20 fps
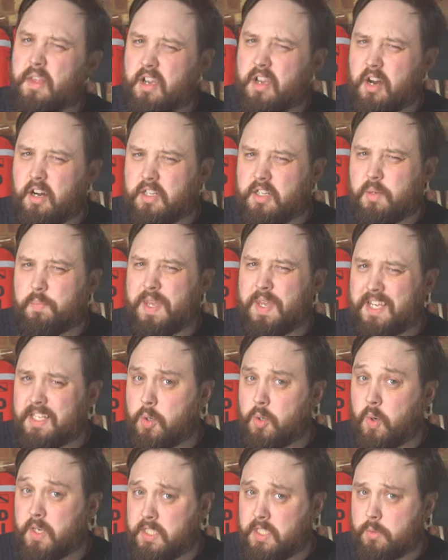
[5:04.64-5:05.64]
think RDP is
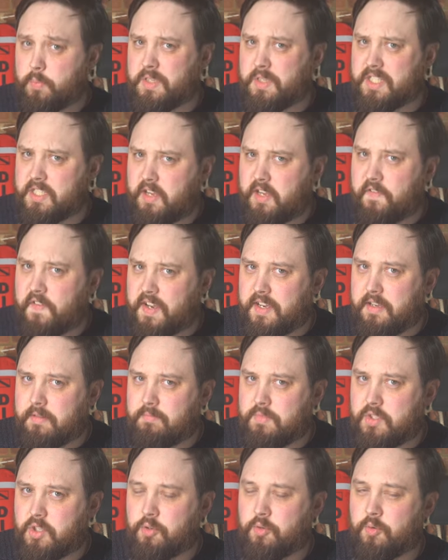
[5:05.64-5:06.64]
quite specific
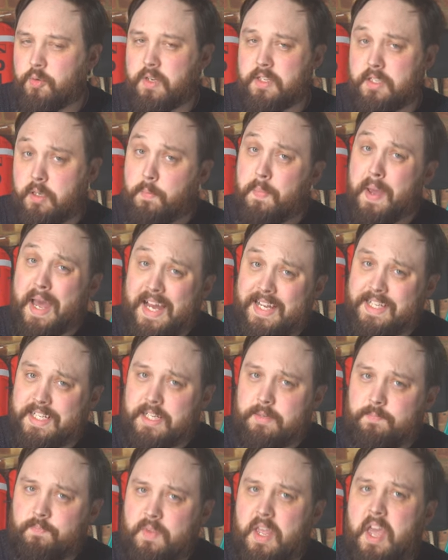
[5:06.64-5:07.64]
to
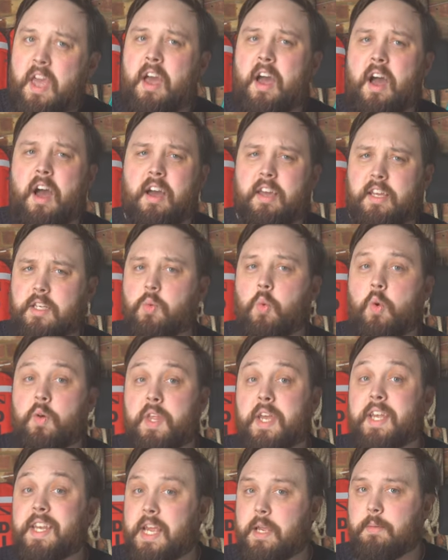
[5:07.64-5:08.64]
PADI, is what
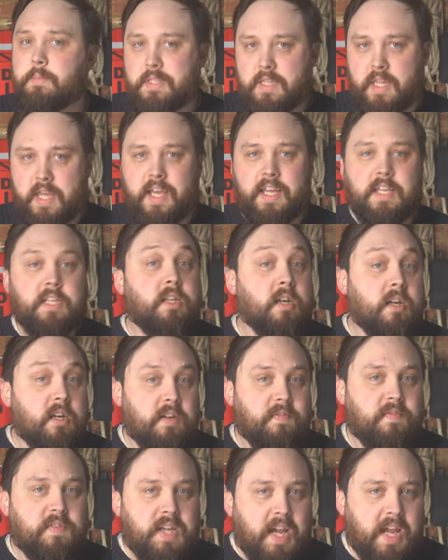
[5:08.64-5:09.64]
they named their
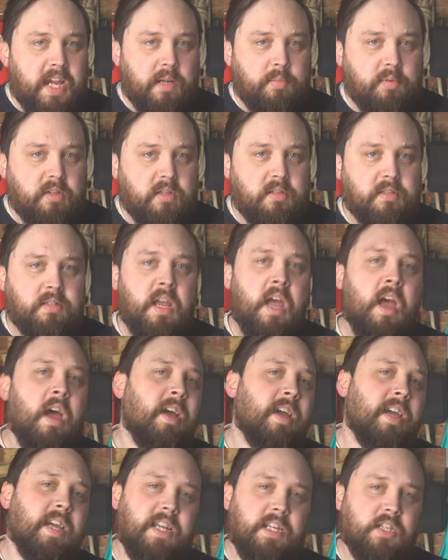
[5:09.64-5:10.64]
dive tables.
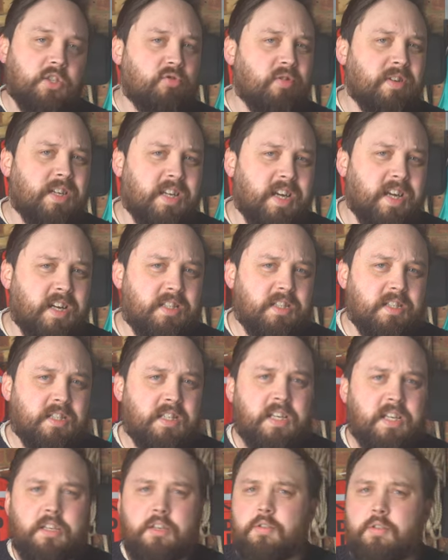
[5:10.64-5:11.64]
Each training
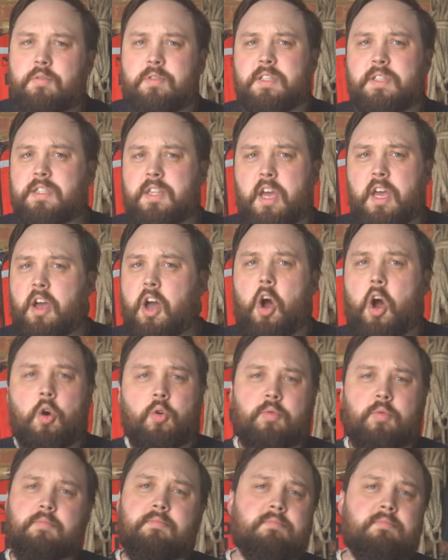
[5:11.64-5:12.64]
agency uses their
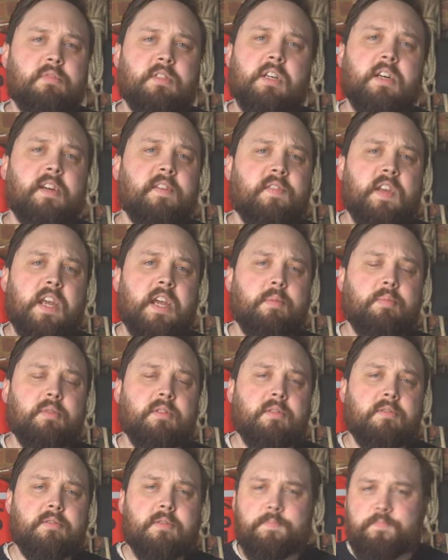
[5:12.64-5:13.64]
own dive
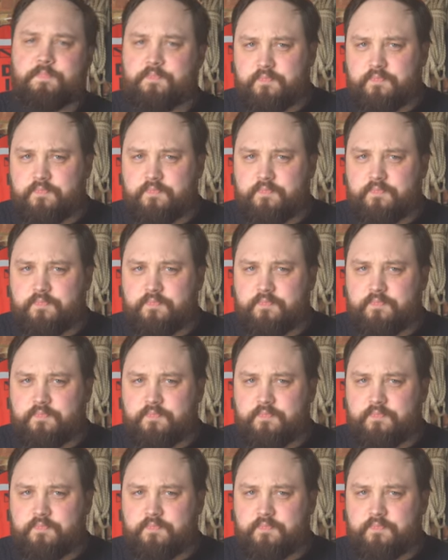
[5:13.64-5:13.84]
tables.